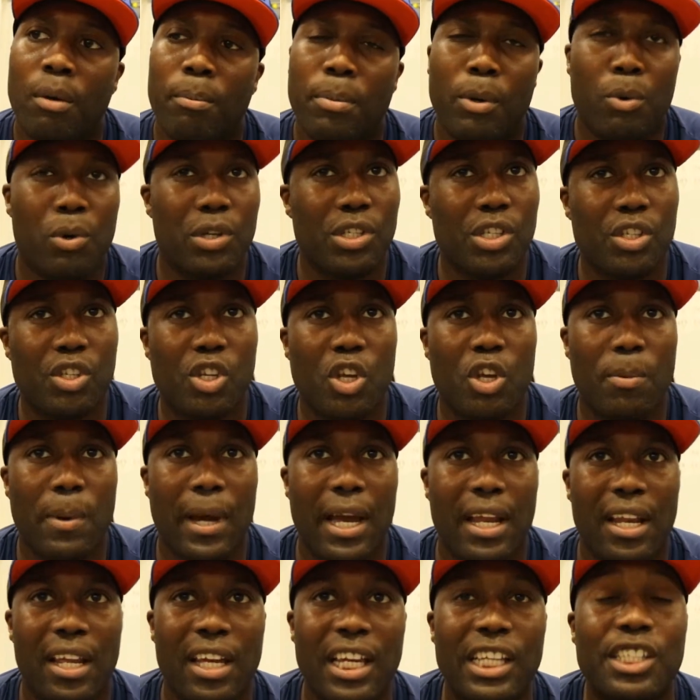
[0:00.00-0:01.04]
But it wasn't too
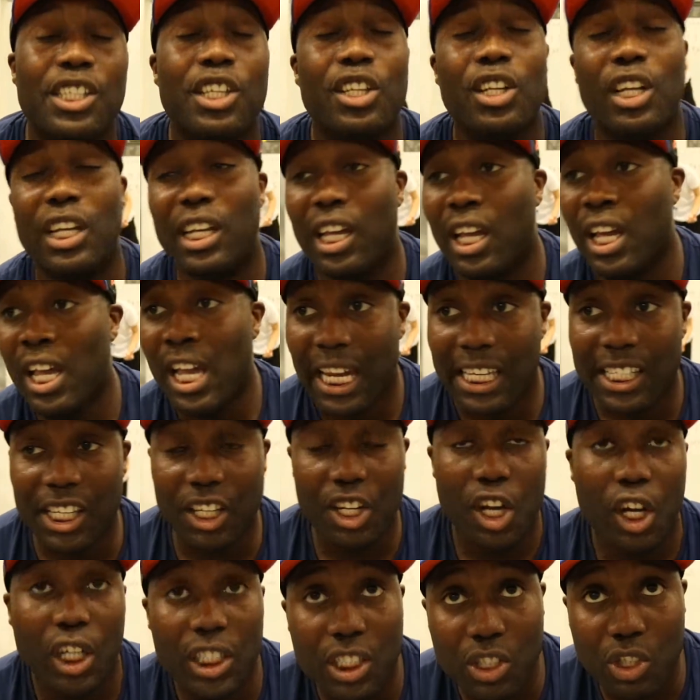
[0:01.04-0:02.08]
bad. It's a
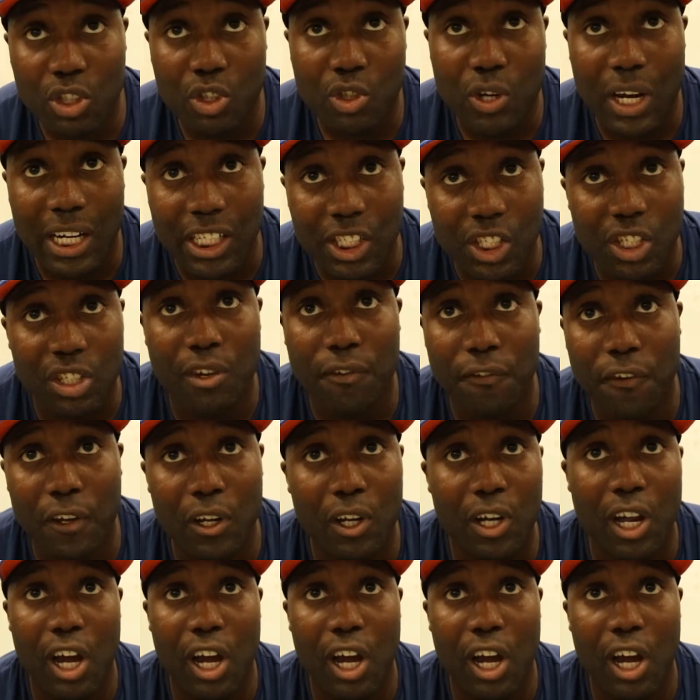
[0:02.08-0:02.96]
nice contraction you feel.